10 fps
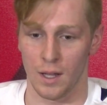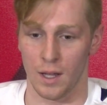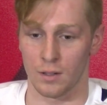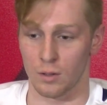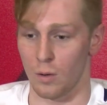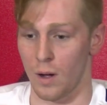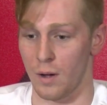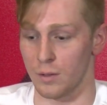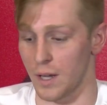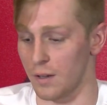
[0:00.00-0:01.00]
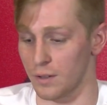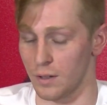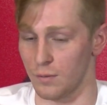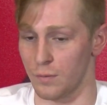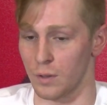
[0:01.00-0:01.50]
And so I was
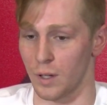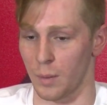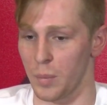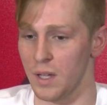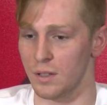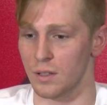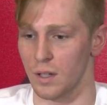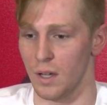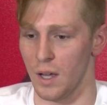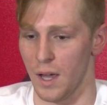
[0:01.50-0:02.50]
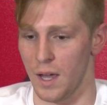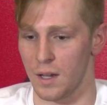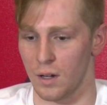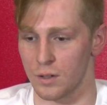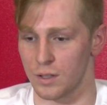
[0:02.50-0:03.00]
asking for like peace,
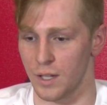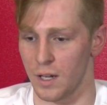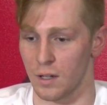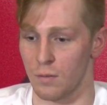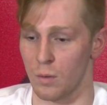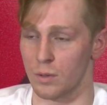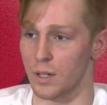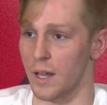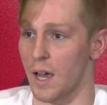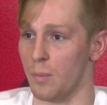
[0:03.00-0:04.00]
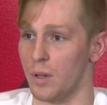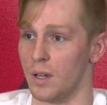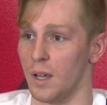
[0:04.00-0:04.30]
and understanding of what was going to happen.